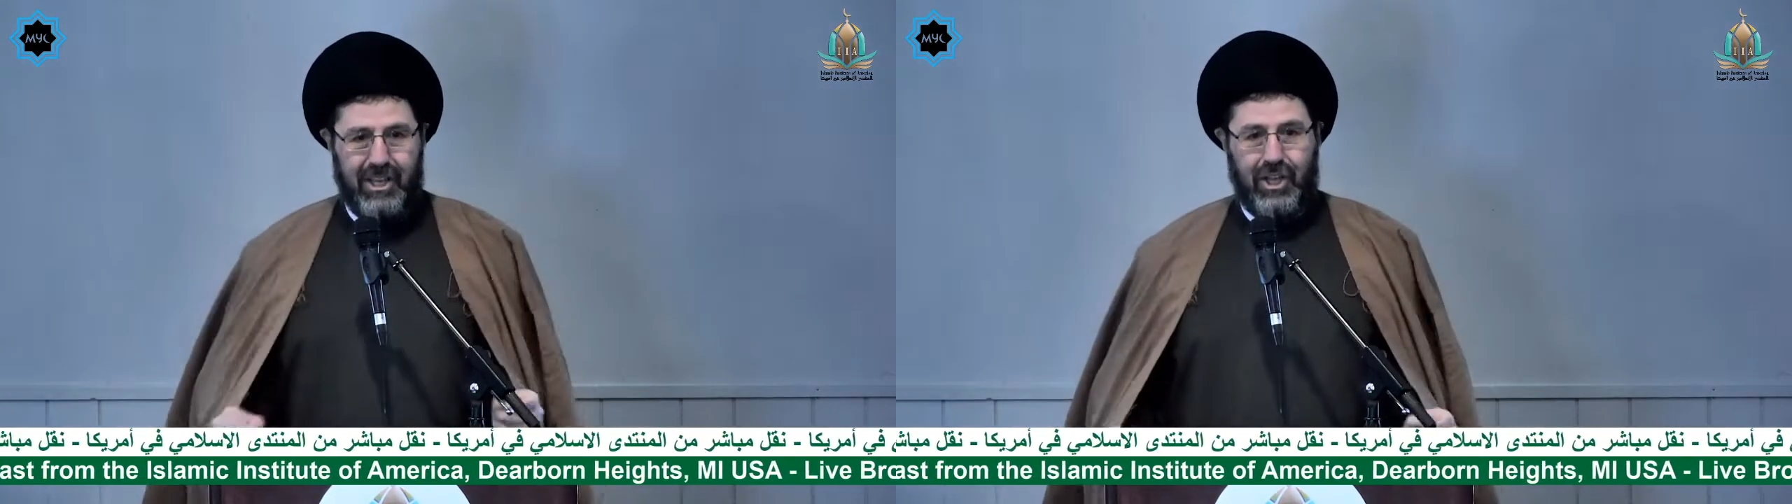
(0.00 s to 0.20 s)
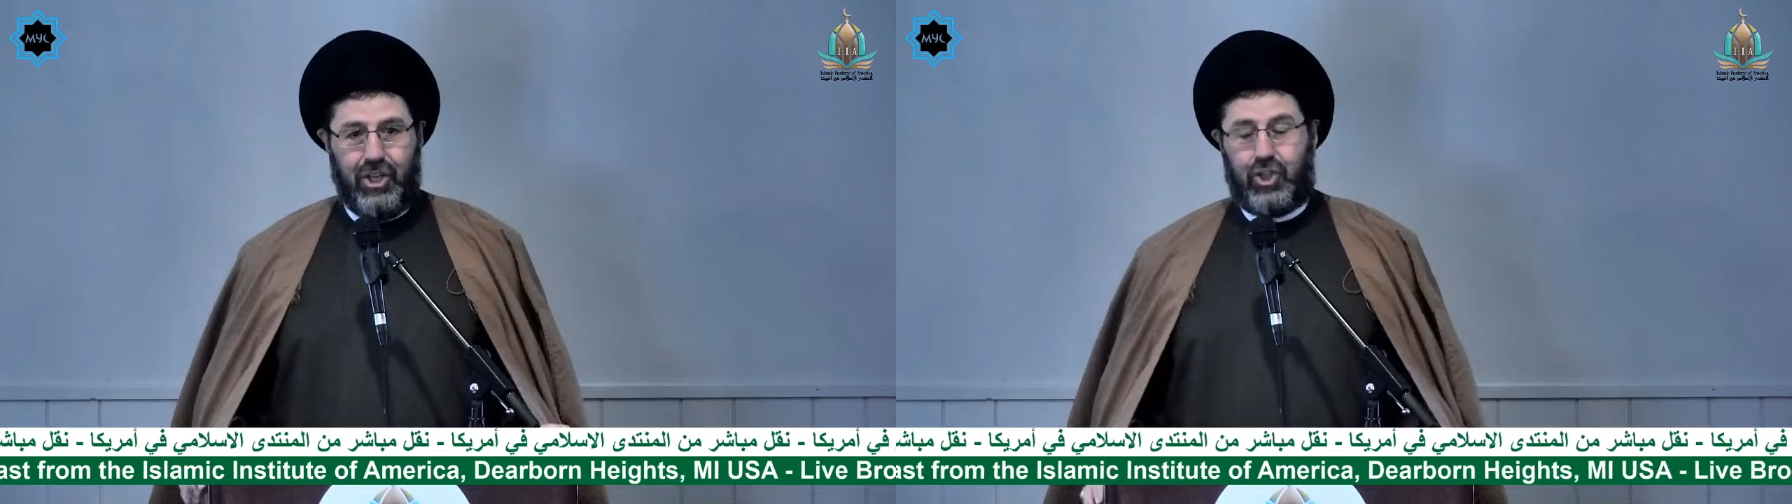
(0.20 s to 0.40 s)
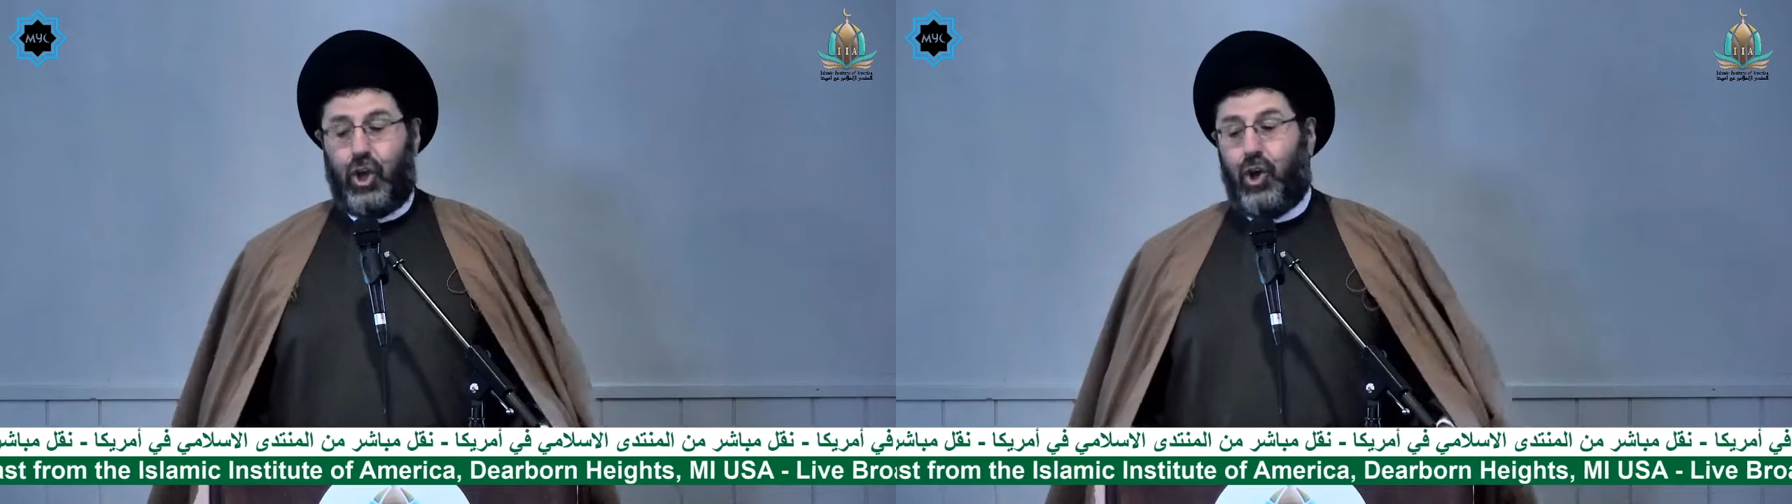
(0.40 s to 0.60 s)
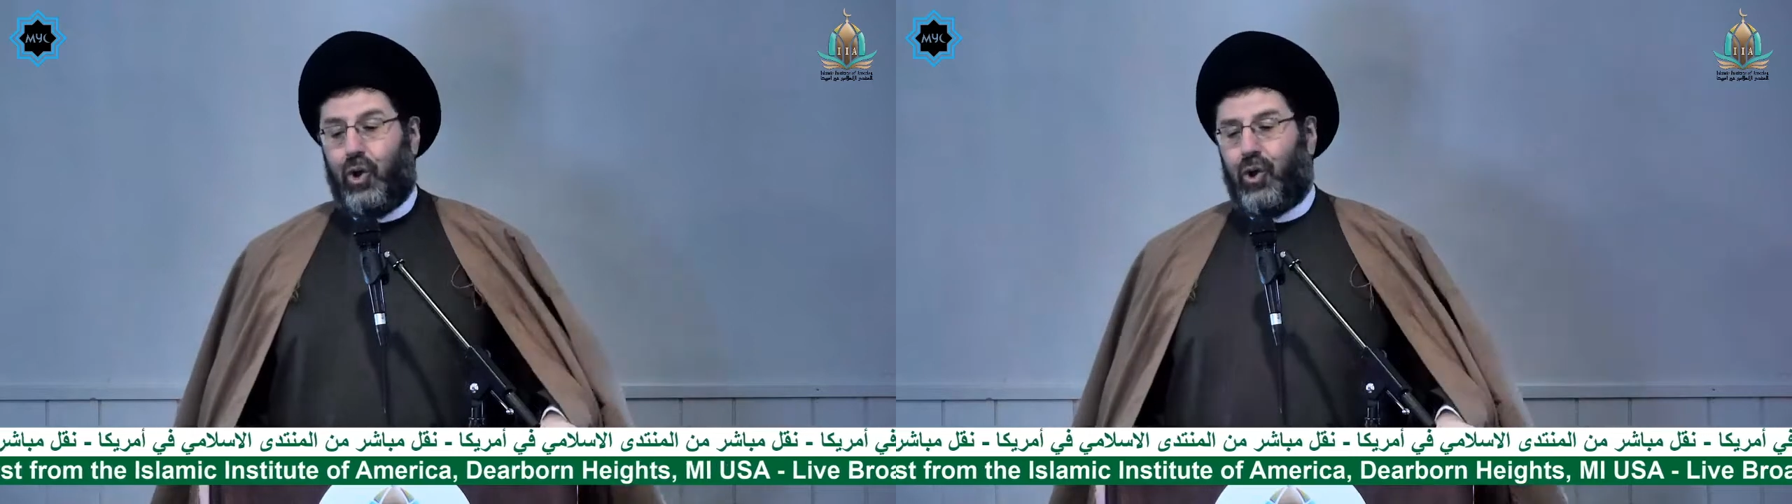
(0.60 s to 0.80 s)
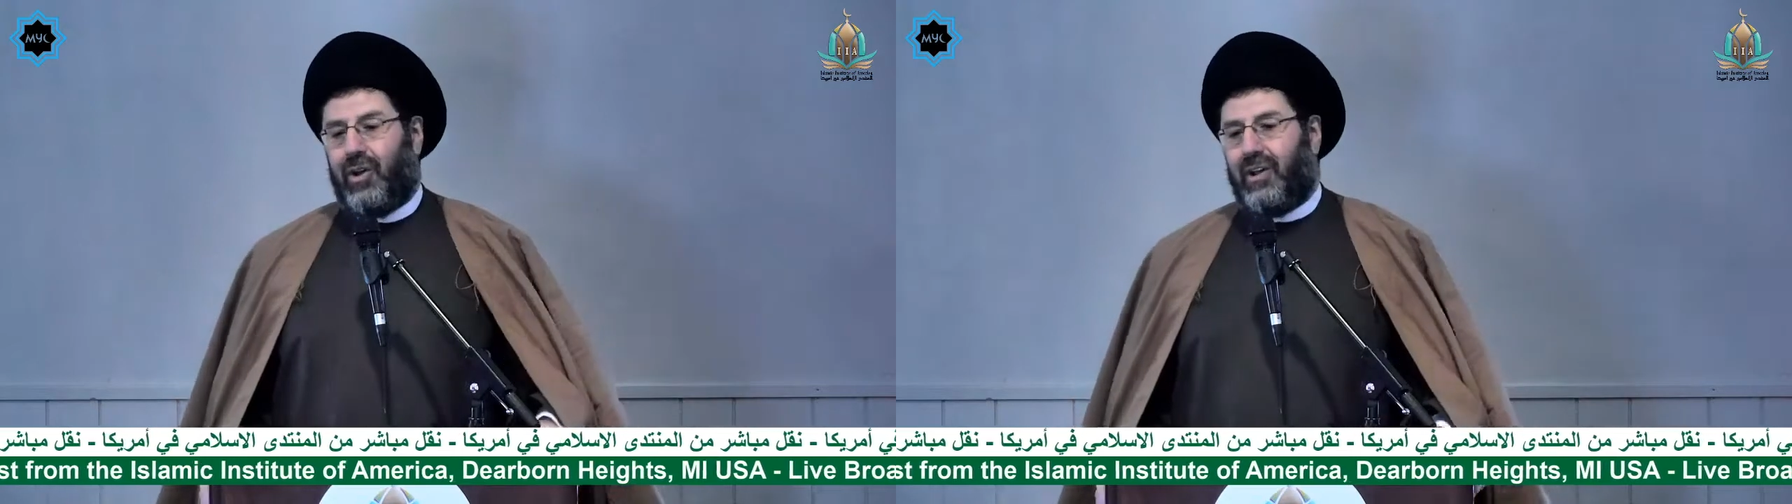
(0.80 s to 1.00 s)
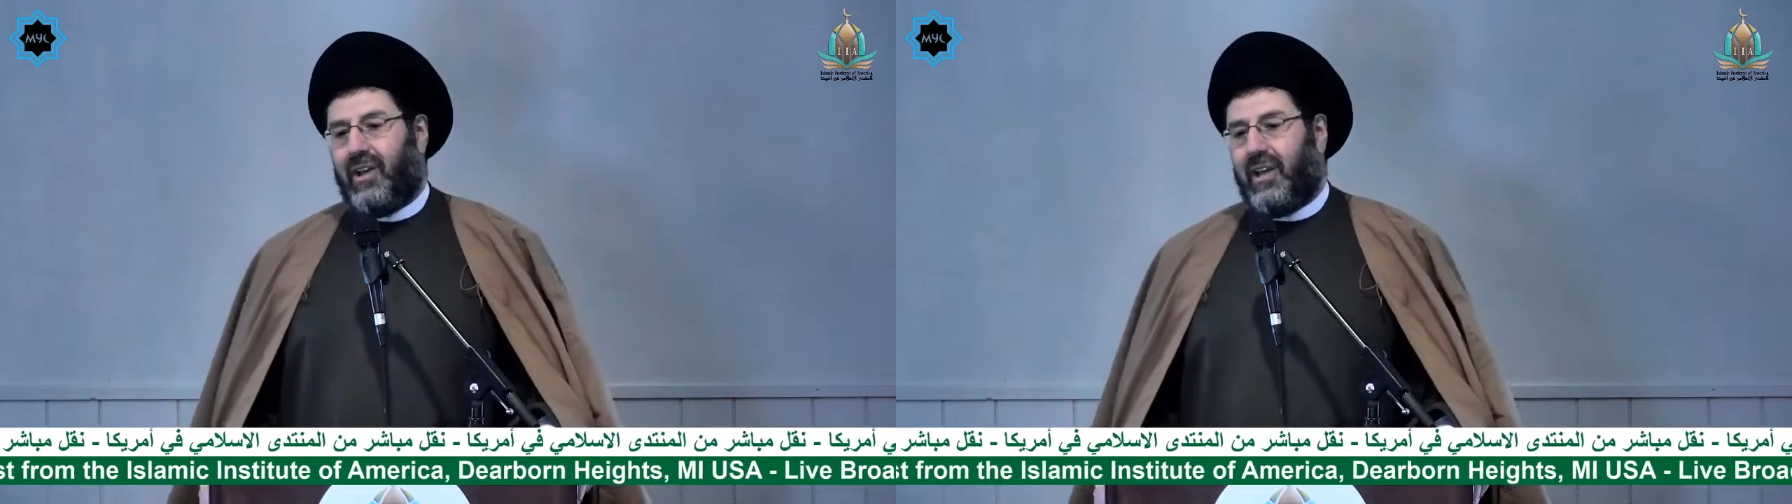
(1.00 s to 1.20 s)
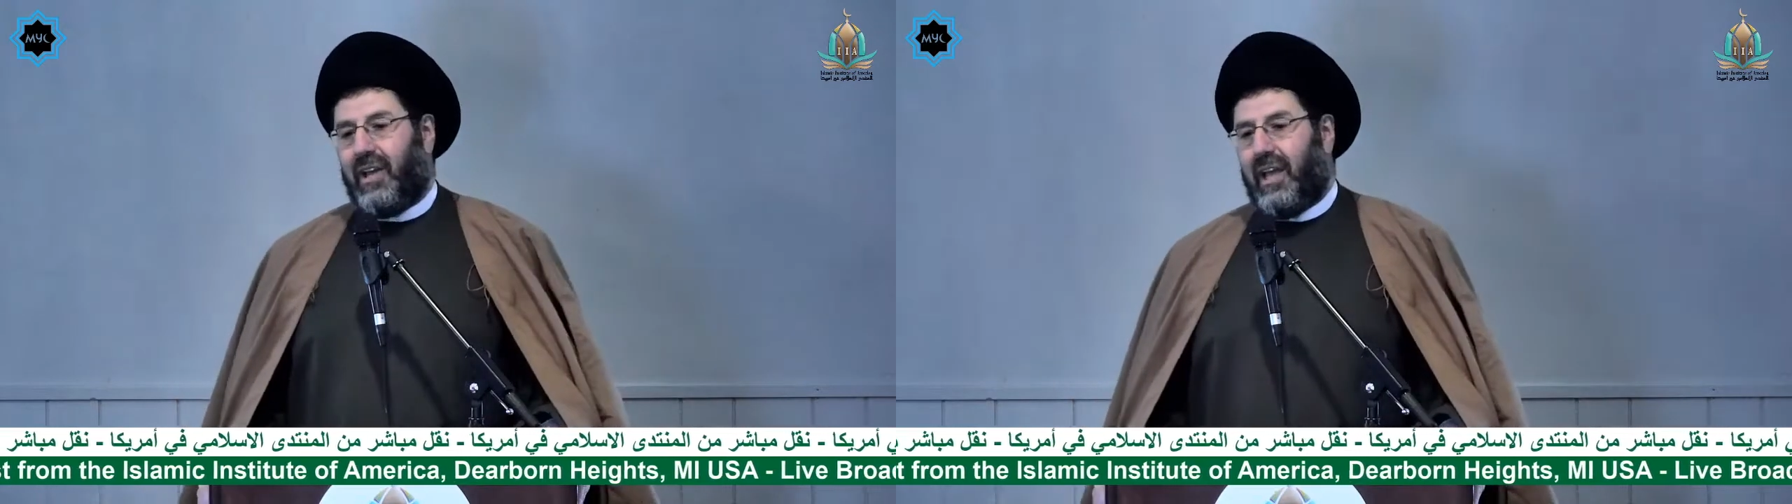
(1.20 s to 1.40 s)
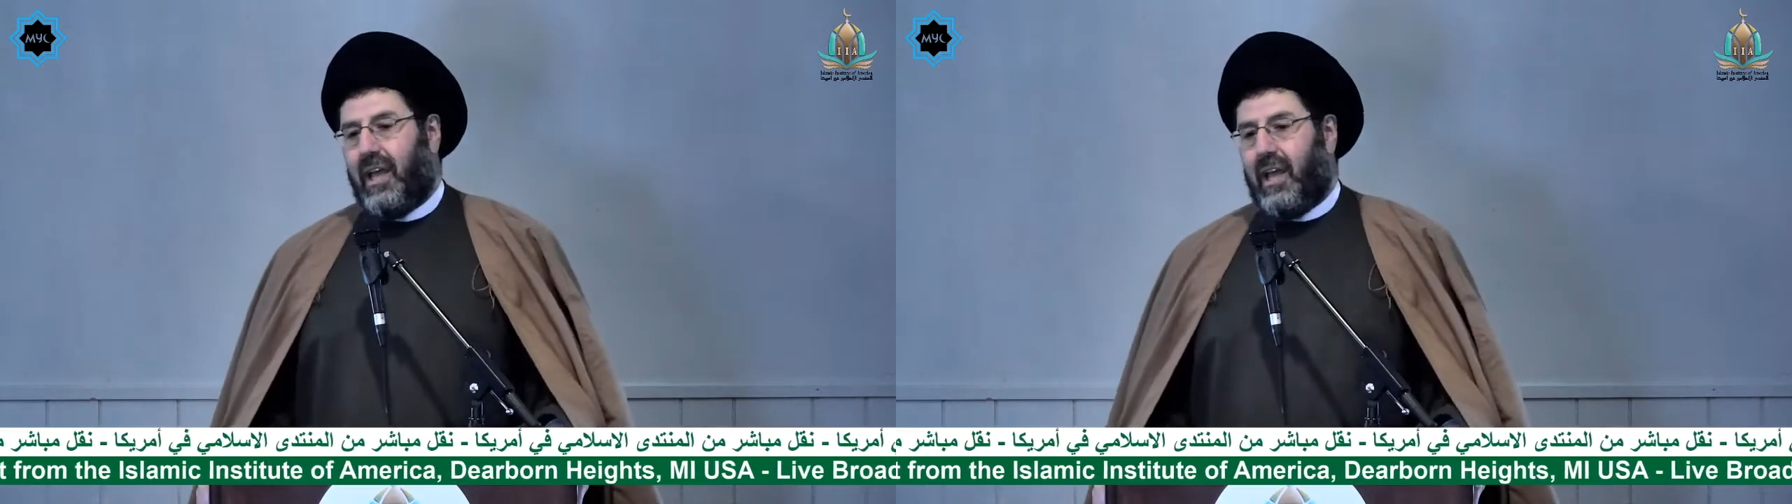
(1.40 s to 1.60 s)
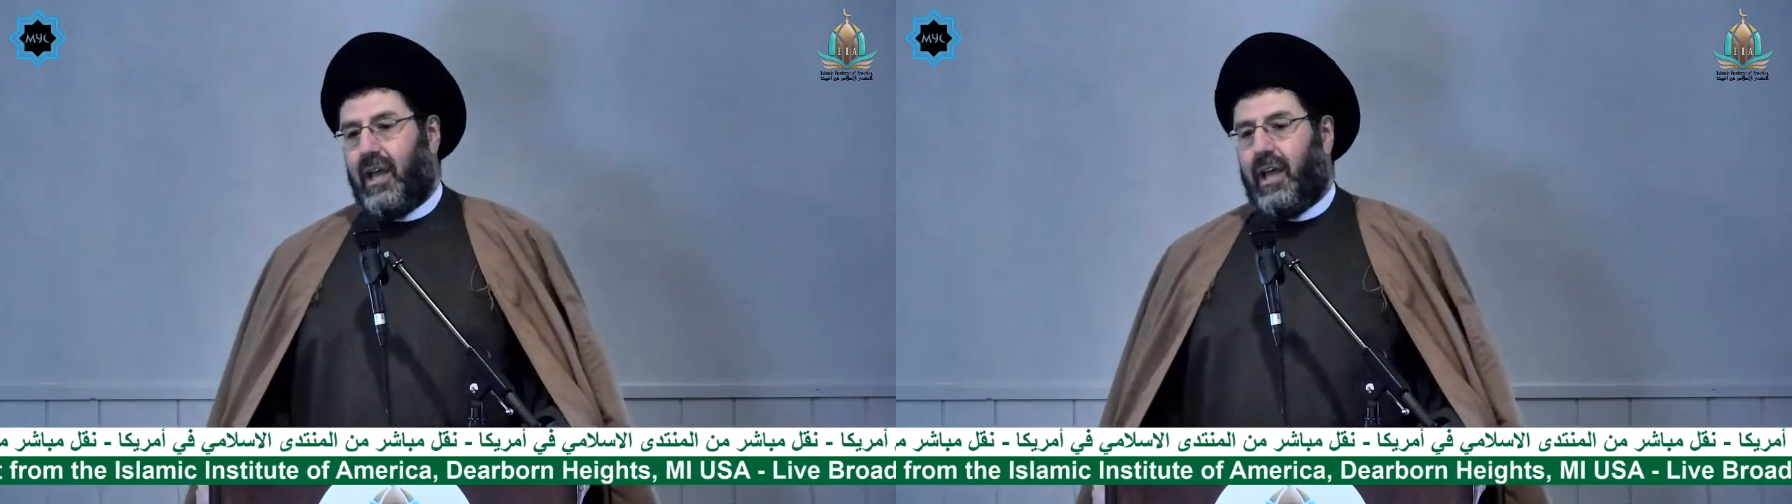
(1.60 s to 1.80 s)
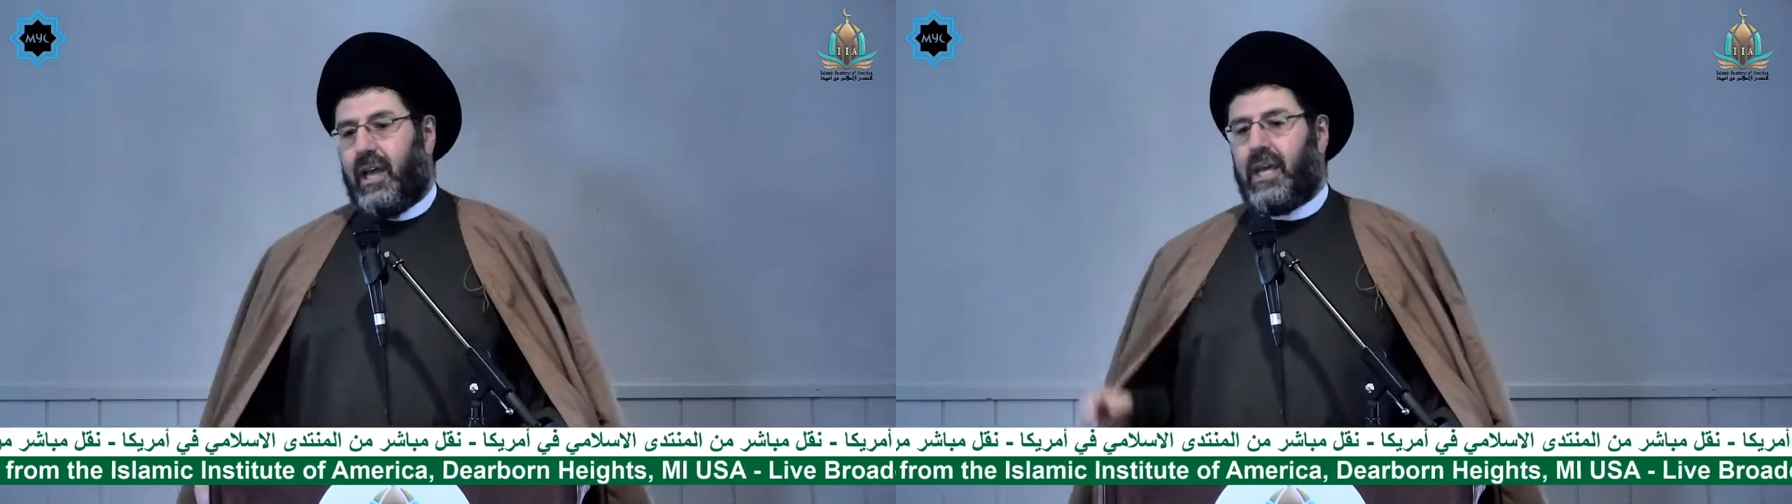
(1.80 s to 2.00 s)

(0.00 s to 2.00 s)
So he